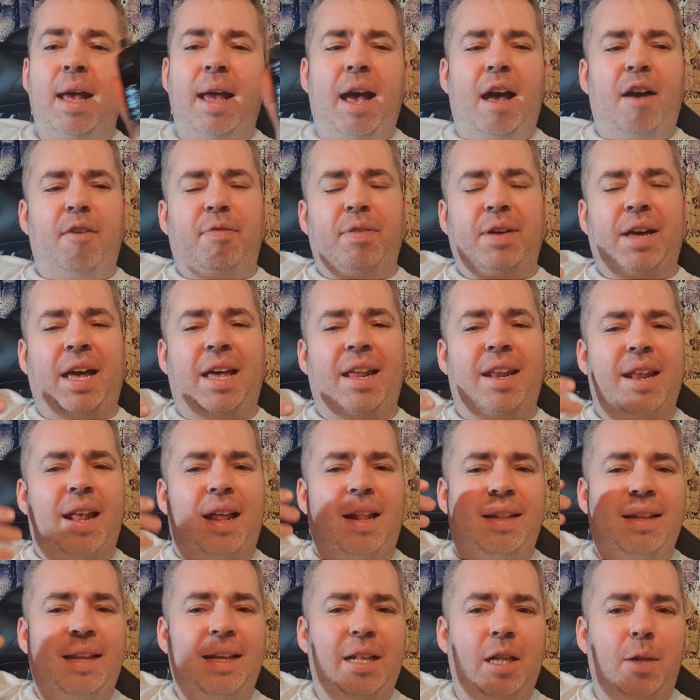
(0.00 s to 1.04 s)
I've got it a
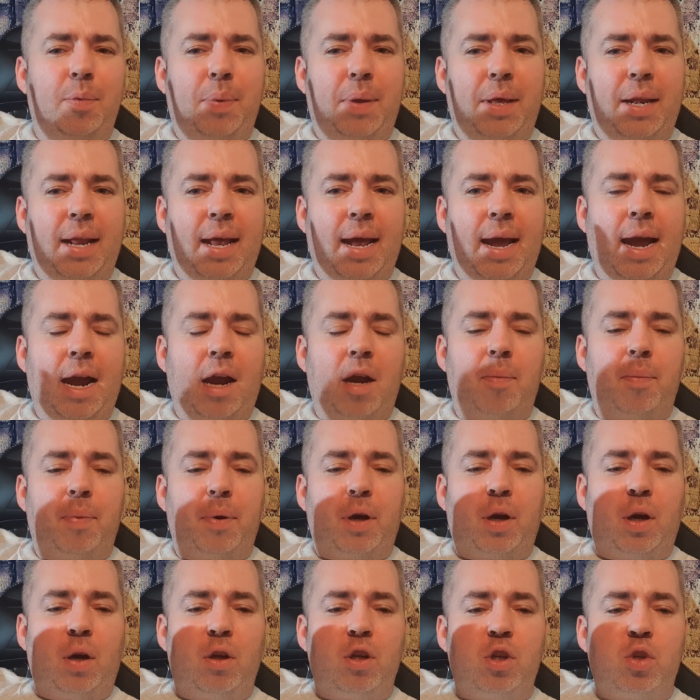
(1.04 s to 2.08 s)
little bit higher
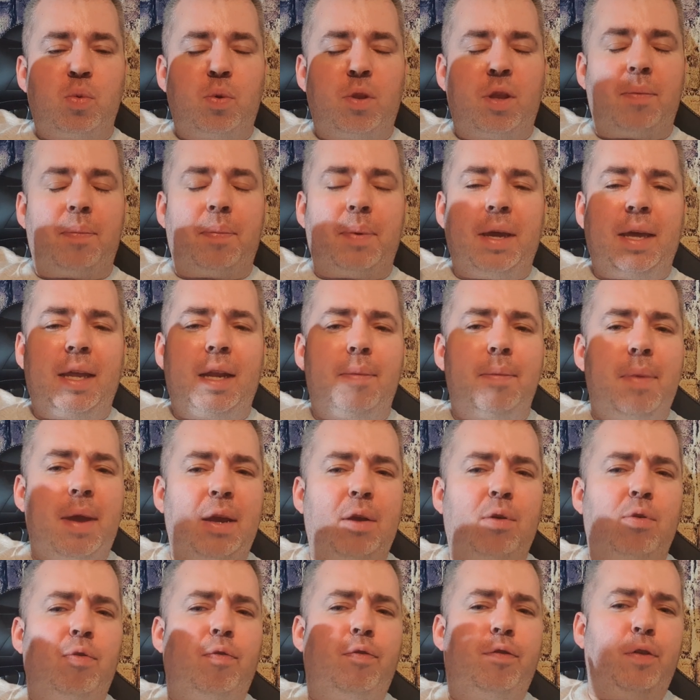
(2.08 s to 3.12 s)
because with it being a
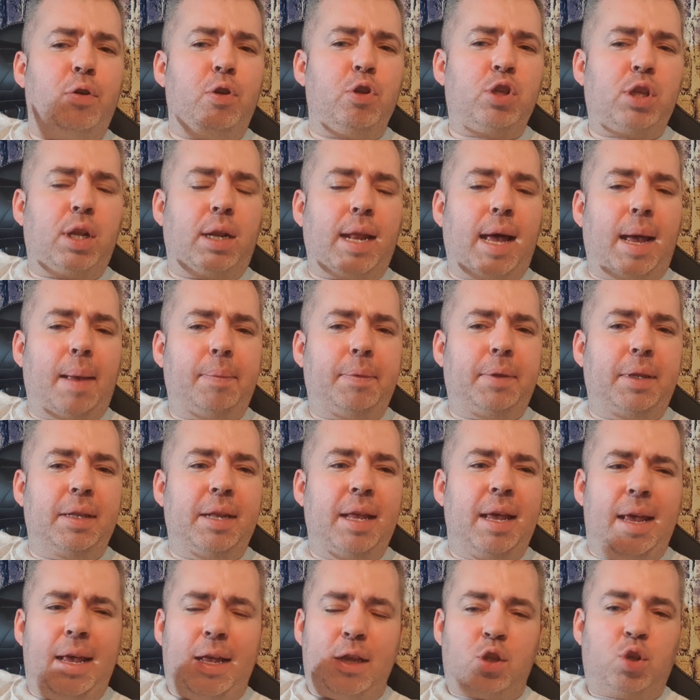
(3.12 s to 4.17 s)
micro fuse Clapton,
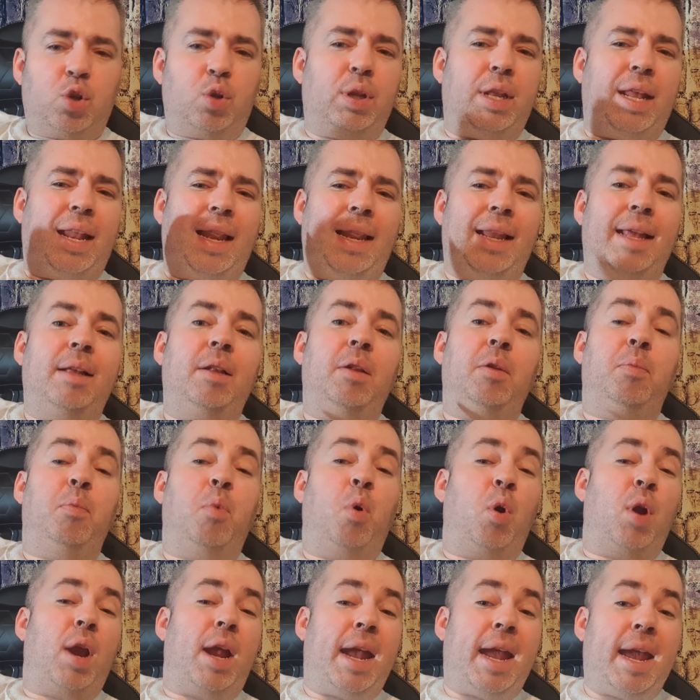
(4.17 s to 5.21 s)
it's going to need a little
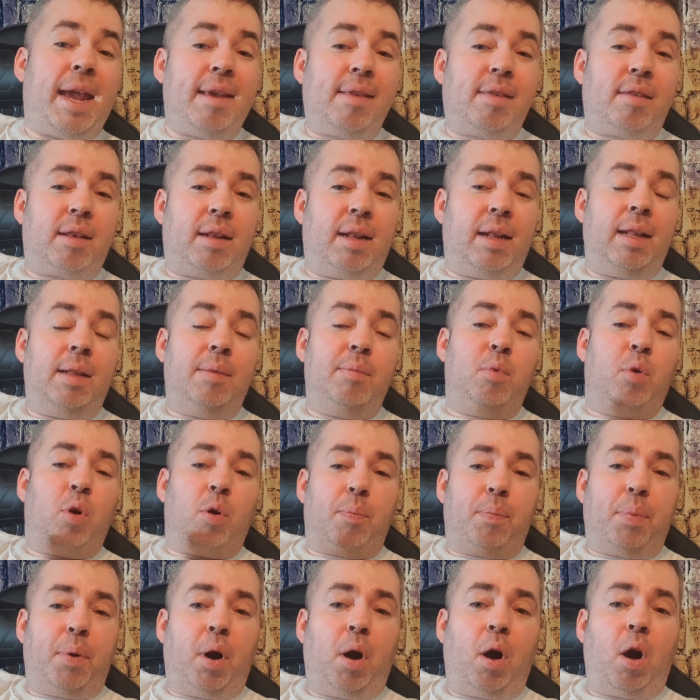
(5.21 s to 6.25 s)
more heat, a little more
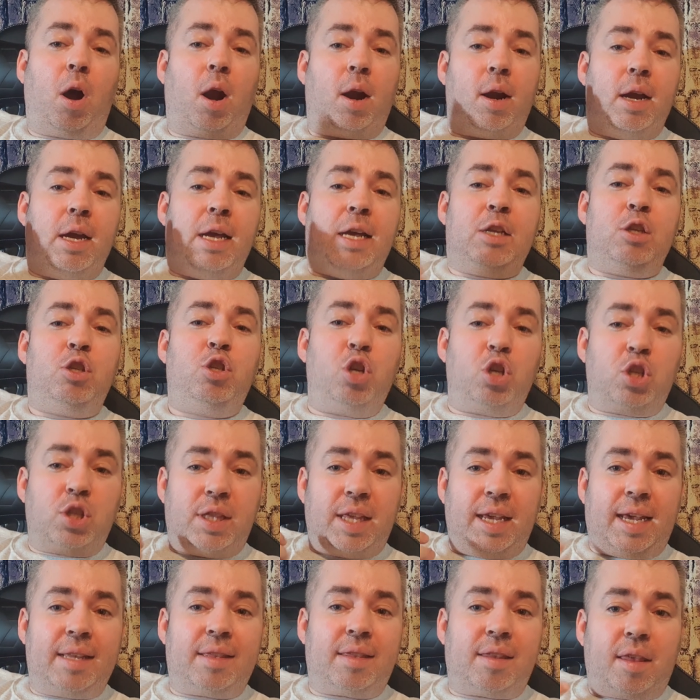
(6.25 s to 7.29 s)
power just to
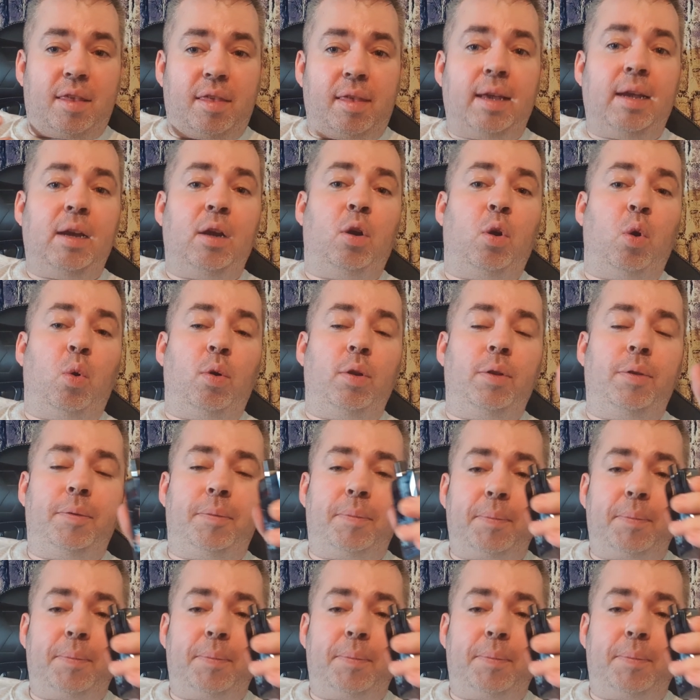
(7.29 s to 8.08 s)
get the thing going.